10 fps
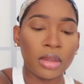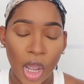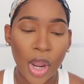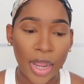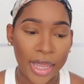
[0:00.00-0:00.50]

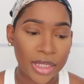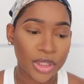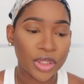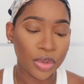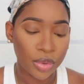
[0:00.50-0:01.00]
alright,
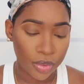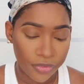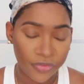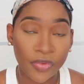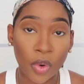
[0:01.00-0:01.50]
so
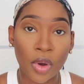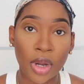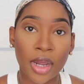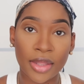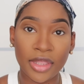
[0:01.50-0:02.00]

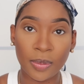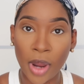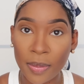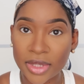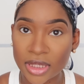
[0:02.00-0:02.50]
for the
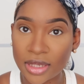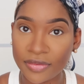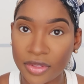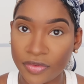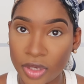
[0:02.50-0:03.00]
purposes
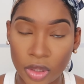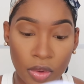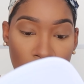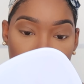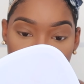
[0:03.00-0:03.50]
of the video,
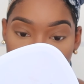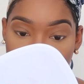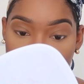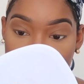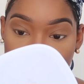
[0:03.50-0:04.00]
I'm gonna
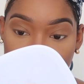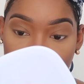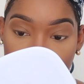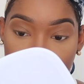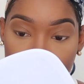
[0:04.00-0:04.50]
line
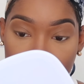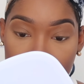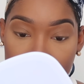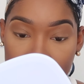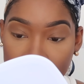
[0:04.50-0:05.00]

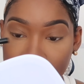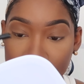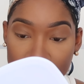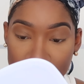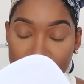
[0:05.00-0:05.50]
my
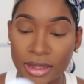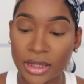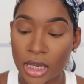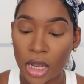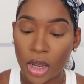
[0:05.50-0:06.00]

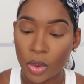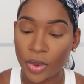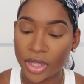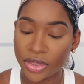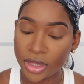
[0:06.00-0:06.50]
lids
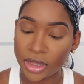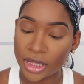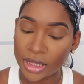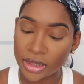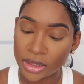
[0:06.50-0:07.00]
with
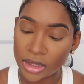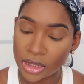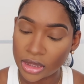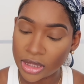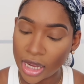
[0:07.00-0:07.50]
this
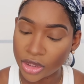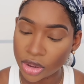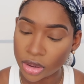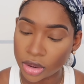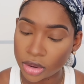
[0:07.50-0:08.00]

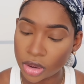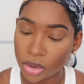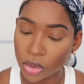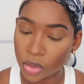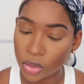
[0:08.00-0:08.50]
Natasha
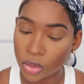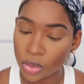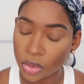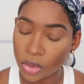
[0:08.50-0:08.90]
Denoa.